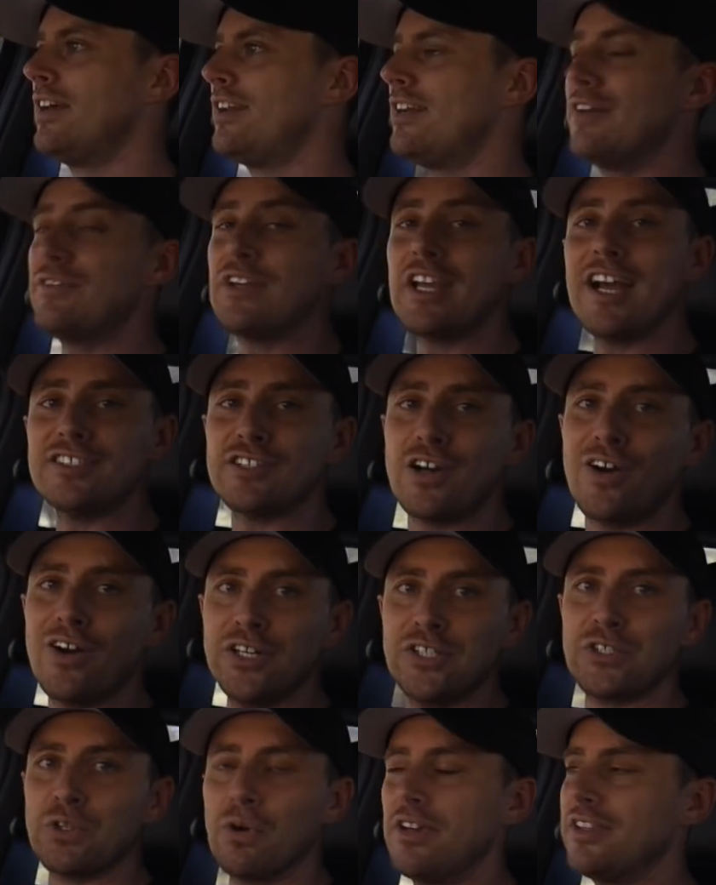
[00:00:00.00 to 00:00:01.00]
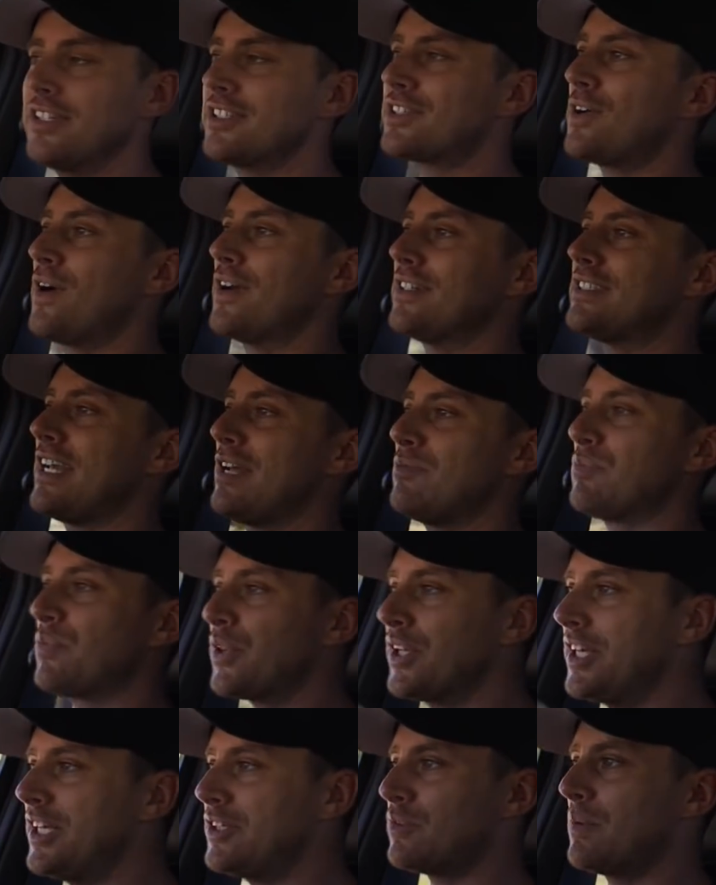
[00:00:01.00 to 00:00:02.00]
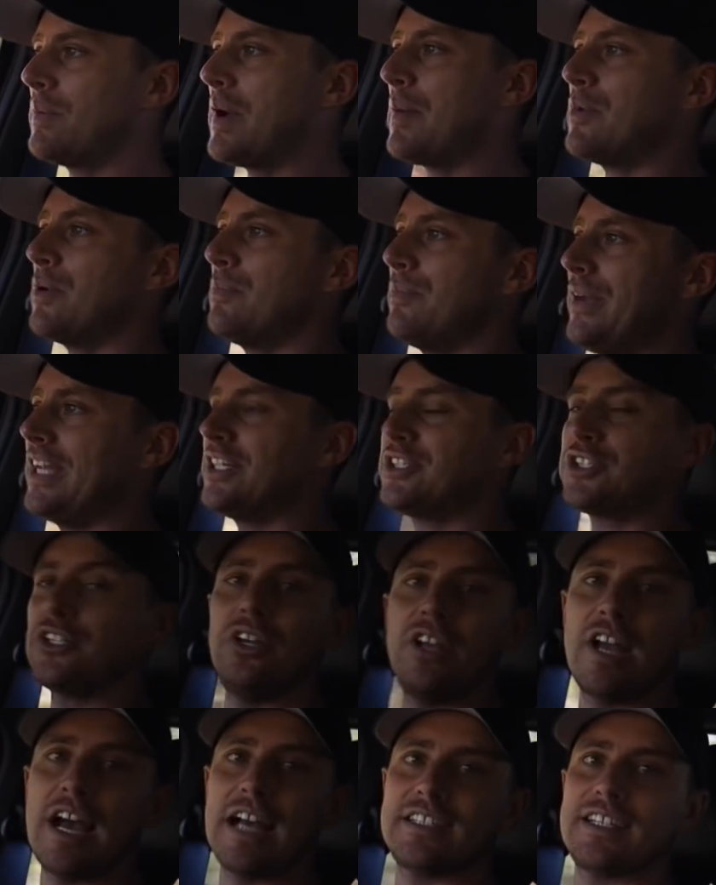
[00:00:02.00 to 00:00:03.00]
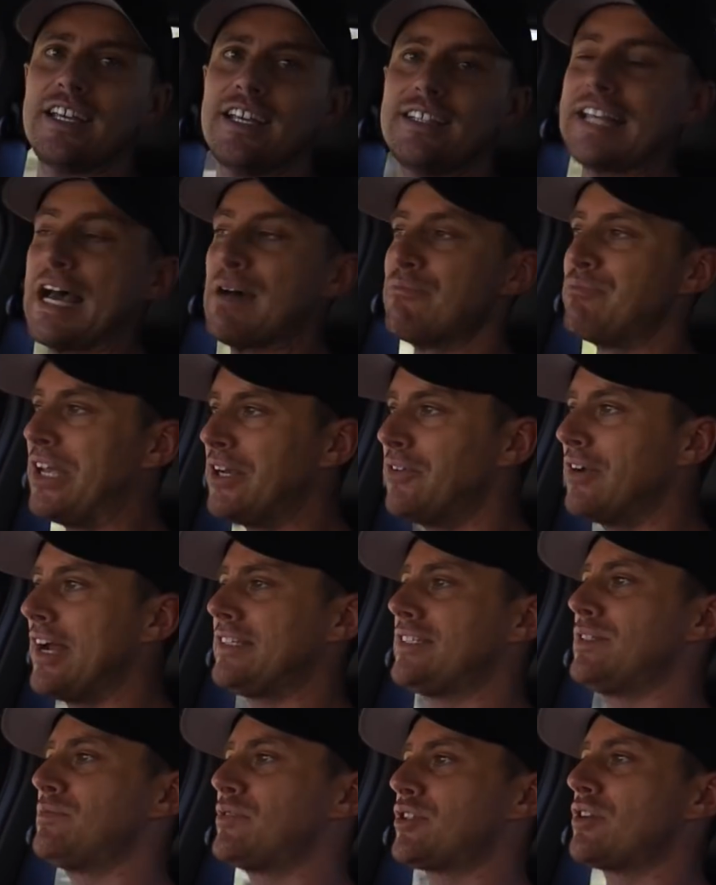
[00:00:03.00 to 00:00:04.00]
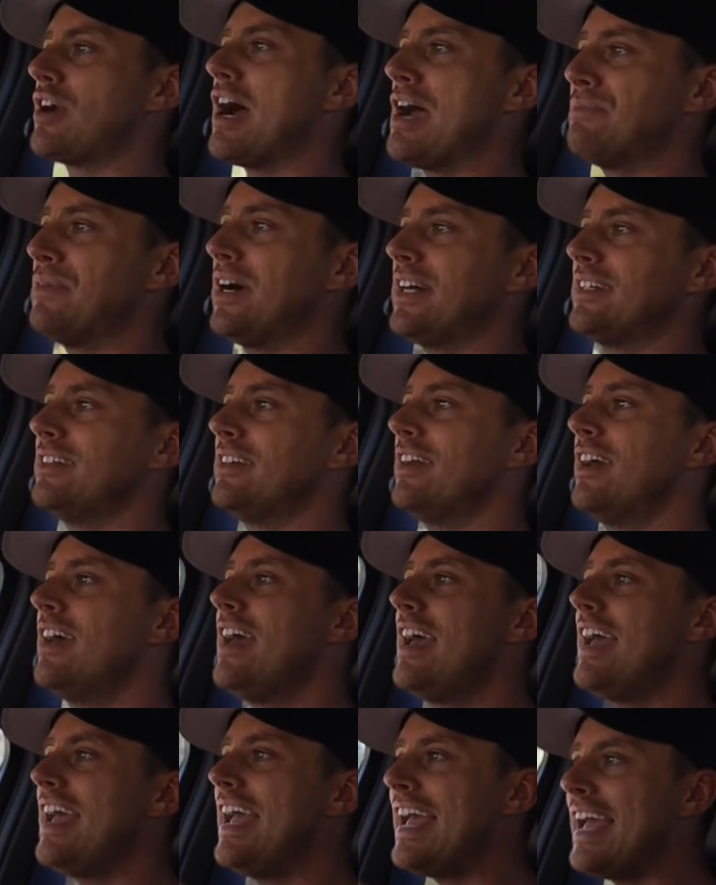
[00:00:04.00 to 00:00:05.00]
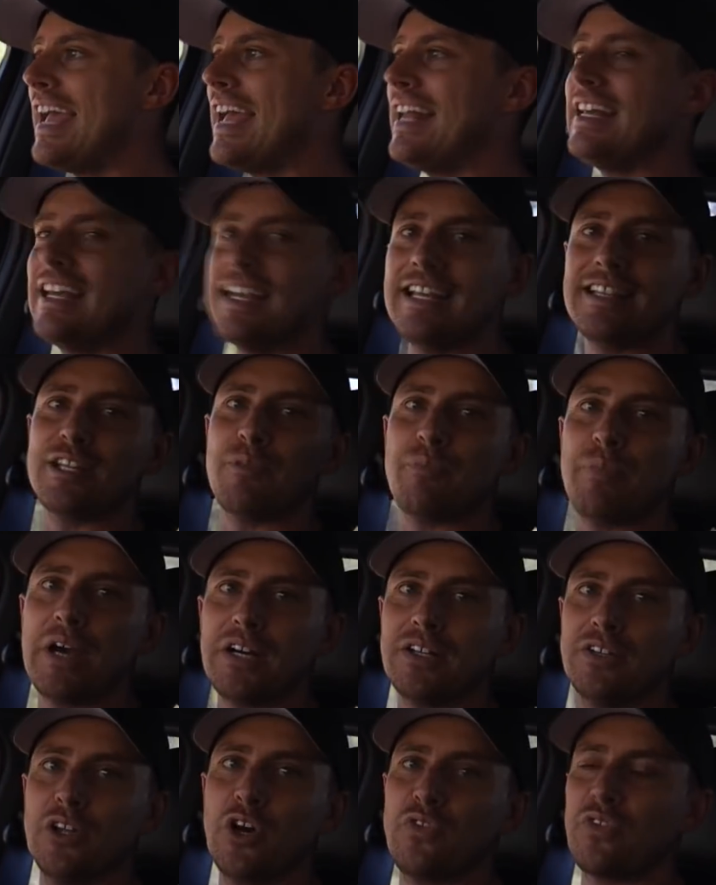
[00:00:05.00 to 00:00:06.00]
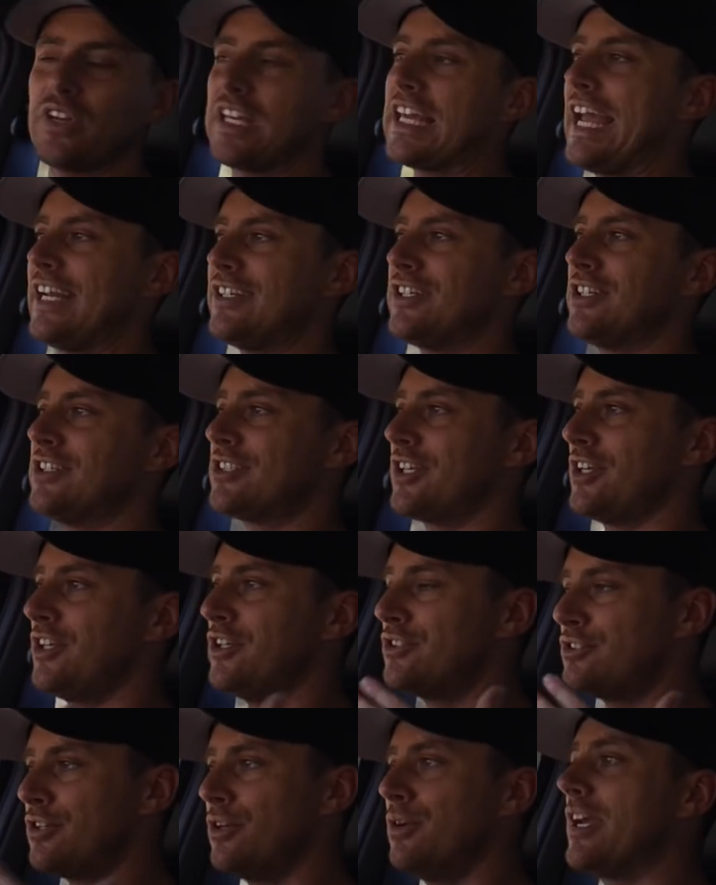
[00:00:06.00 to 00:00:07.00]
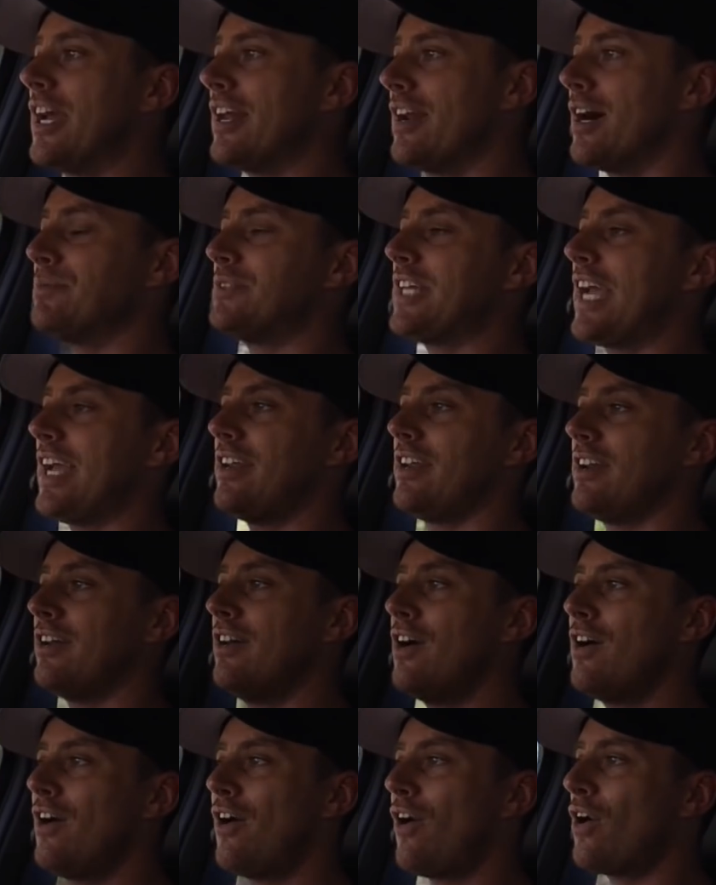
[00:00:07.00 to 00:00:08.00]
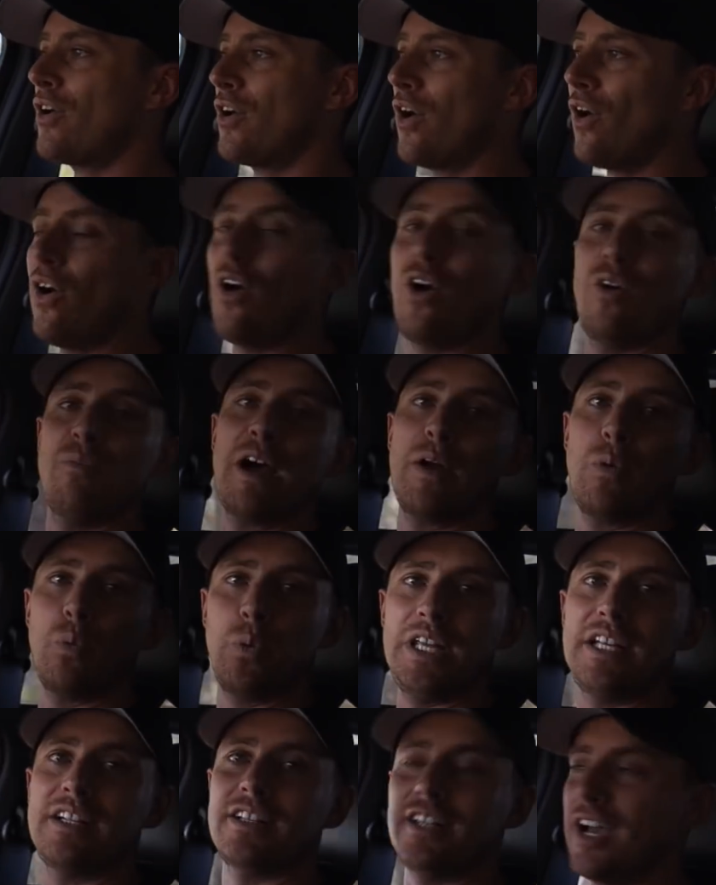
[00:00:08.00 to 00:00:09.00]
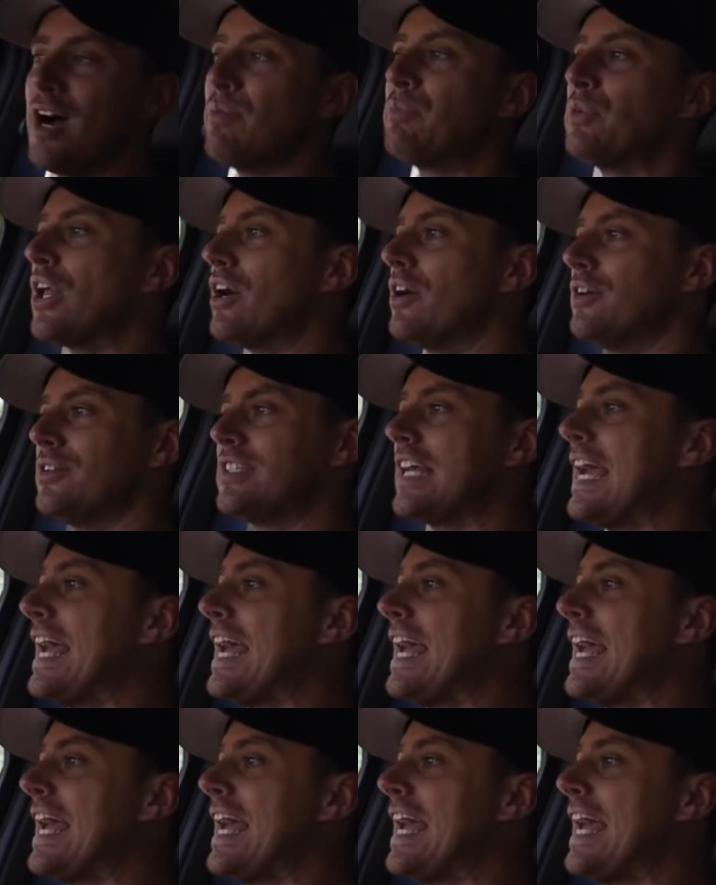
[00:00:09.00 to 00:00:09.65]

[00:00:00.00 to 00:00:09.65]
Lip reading: If you guys are enjoying this content, please remember, make sure you guys hit that big red subscribe button and hit the bell notification so you do get updated on all my weekly uploads.